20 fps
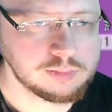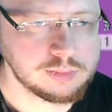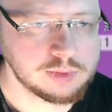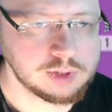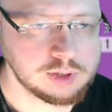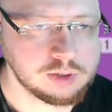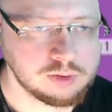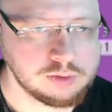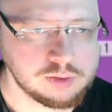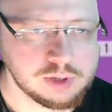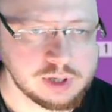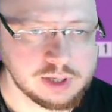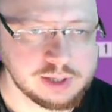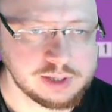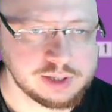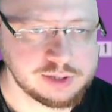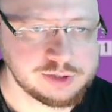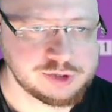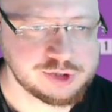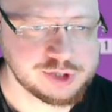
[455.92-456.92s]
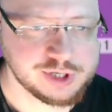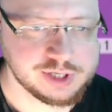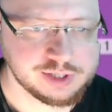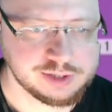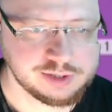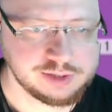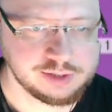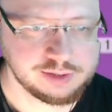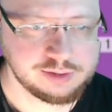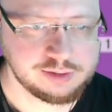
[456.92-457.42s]
oh, I
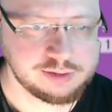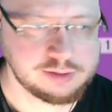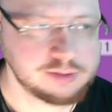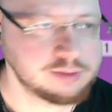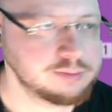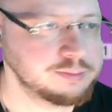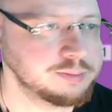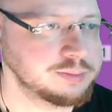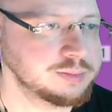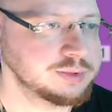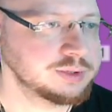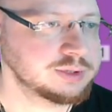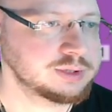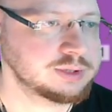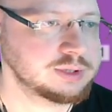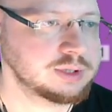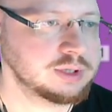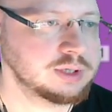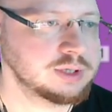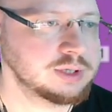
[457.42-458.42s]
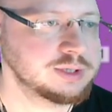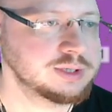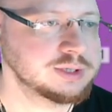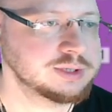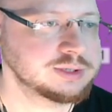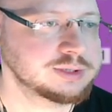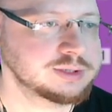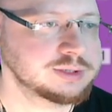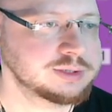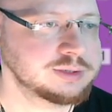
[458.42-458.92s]
ejected the Myst hard
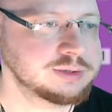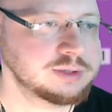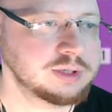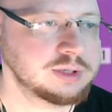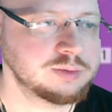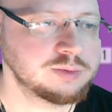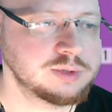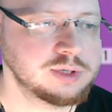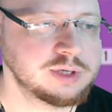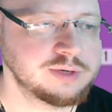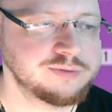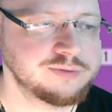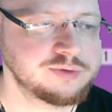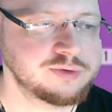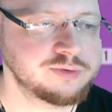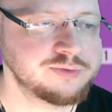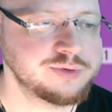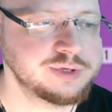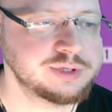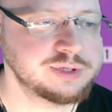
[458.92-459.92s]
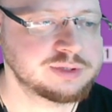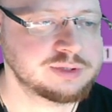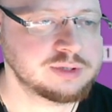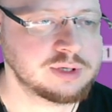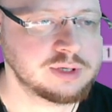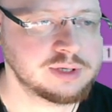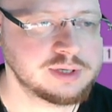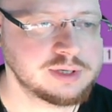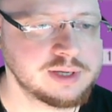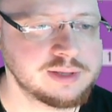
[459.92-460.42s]
disk, so I would have to
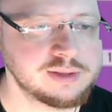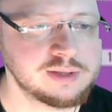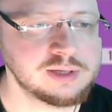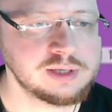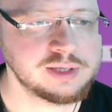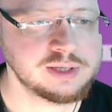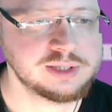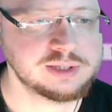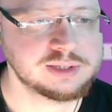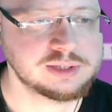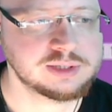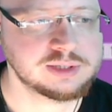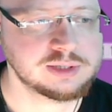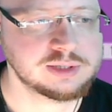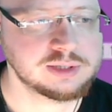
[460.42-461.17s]
restart at the least.